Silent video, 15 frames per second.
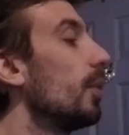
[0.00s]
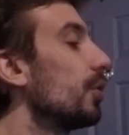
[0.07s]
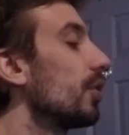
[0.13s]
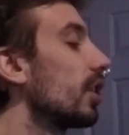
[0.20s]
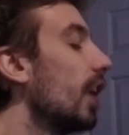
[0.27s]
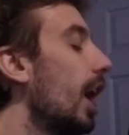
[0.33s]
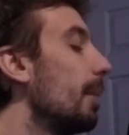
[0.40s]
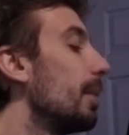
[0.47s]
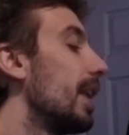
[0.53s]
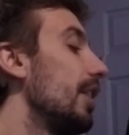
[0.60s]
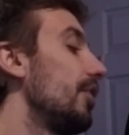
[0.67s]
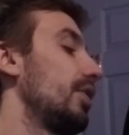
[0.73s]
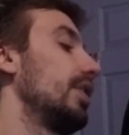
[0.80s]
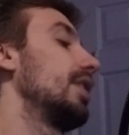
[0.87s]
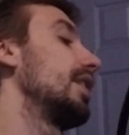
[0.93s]
was a
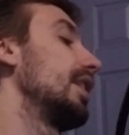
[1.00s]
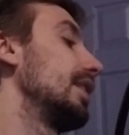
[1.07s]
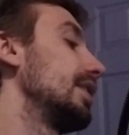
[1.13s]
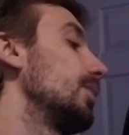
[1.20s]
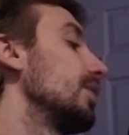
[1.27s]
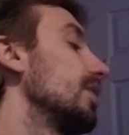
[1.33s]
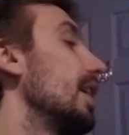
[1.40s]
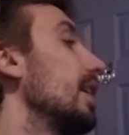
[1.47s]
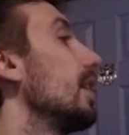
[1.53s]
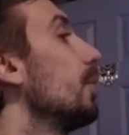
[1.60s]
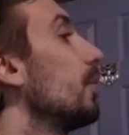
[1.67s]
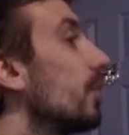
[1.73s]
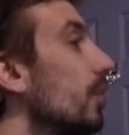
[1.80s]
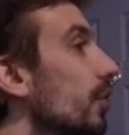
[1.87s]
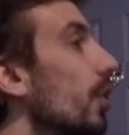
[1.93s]
combination of things. It was like it
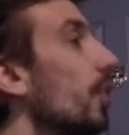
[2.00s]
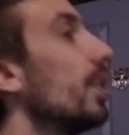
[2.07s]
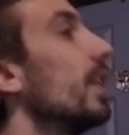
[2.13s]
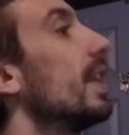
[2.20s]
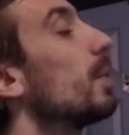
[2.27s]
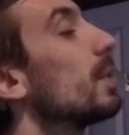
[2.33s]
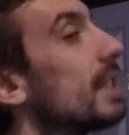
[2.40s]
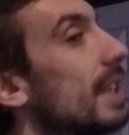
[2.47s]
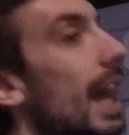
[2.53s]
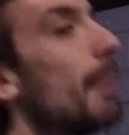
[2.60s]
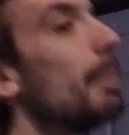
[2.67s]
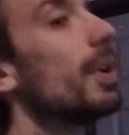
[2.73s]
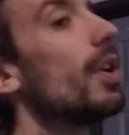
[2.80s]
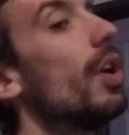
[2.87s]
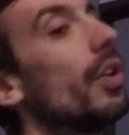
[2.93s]
was too jokey. There was that,
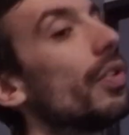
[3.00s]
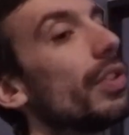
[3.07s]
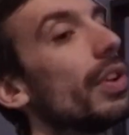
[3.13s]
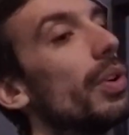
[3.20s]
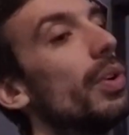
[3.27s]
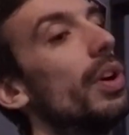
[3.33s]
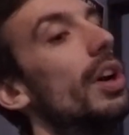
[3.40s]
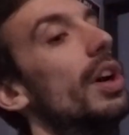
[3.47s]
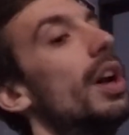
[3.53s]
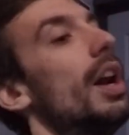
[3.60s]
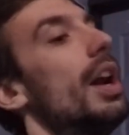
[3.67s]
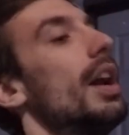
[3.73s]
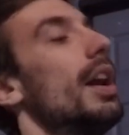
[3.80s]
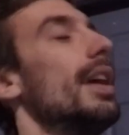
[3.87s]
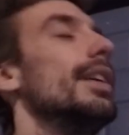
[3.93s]
but also,
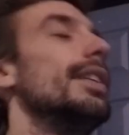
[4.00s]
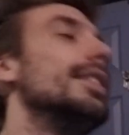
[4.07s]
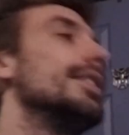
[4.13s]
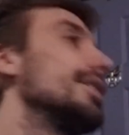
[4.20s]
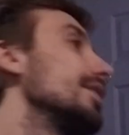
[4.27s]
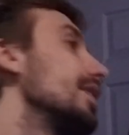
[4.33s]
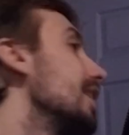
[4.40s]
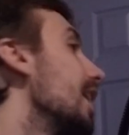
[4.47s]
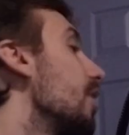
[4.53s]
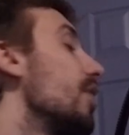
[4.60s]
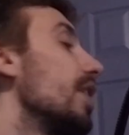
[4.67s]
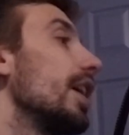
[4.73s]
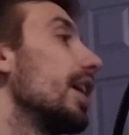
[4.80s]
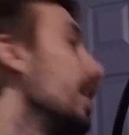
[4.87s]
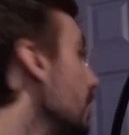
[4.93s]
and this is another
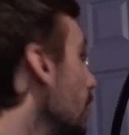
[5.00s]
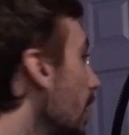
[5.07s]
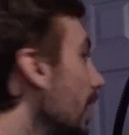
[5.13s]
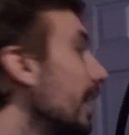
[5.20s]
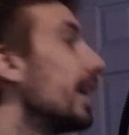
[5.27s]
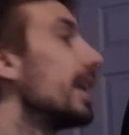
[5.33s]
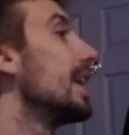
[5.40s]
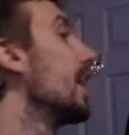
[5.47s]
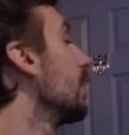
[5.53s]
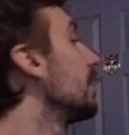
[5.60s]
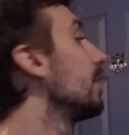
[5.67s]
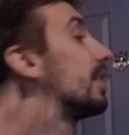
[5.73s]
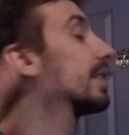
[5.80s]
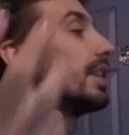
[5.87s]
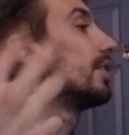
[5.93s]
thing. And I can get yelled.
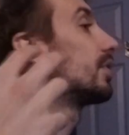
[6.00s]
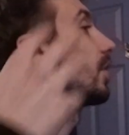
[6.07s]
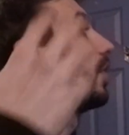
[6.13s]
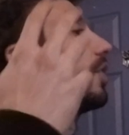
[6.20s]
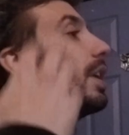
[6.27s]
You can say these are all